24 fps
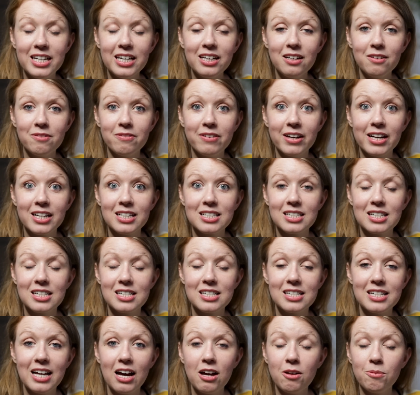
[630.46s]
ding effects
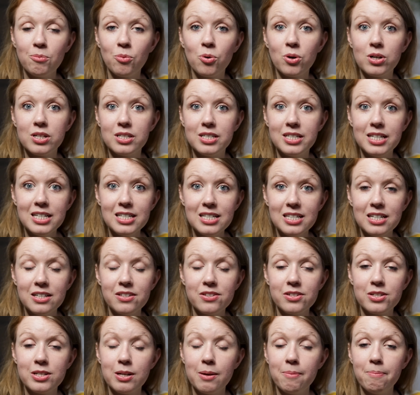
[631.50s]
sound more
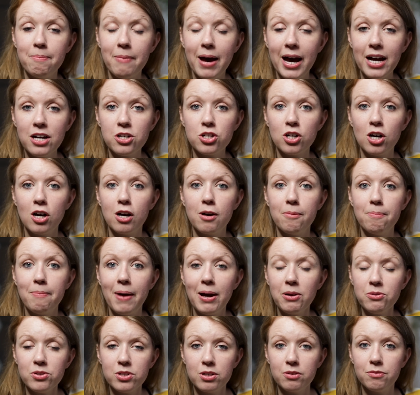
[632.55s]
distant to match our
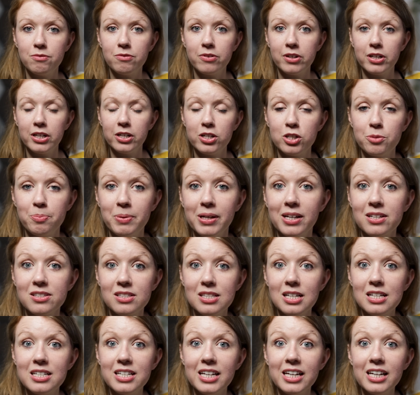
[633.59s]
mountain footage because
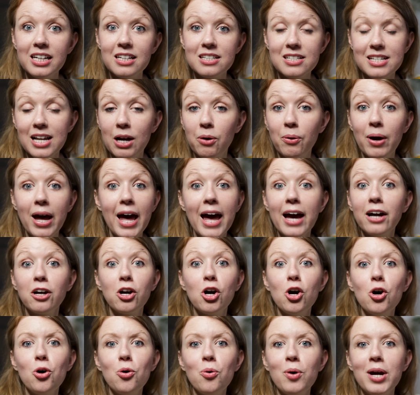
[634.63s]
the dings now
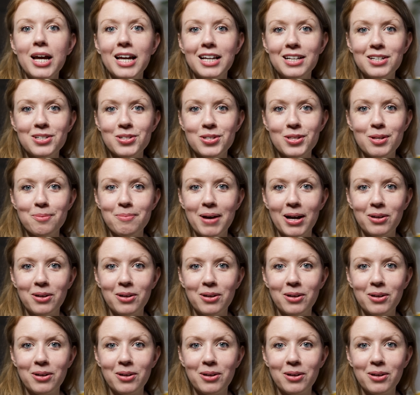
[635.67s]
echo into the